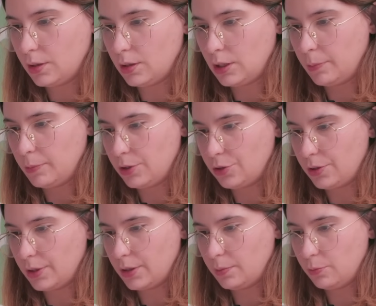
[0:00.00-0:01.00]
I
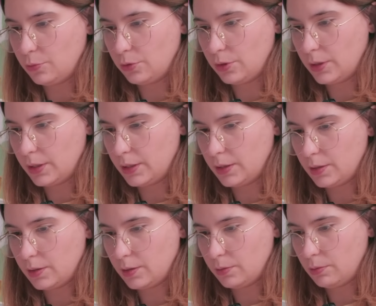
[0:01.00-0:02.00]
measure it more or
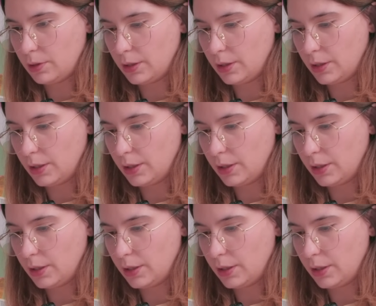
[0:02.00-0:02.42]
less where